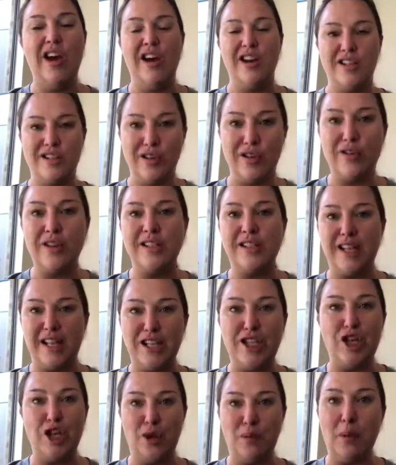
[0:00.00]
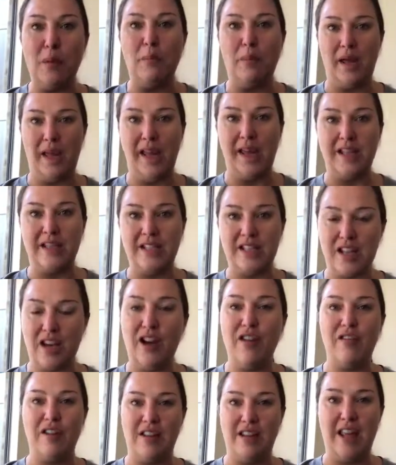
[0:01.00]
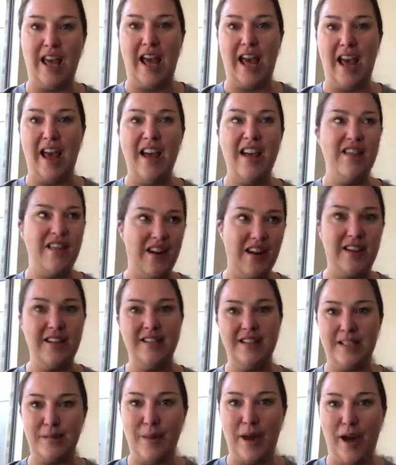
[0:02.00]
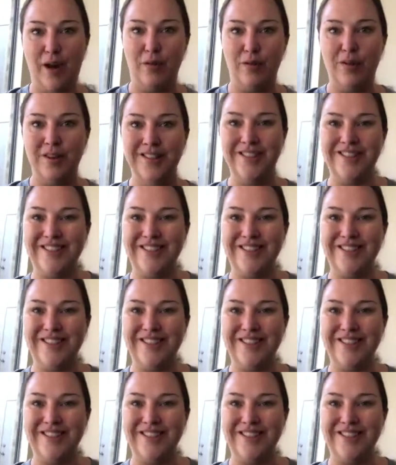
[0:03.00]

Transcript: as long as there's human beings that are in there that can smell.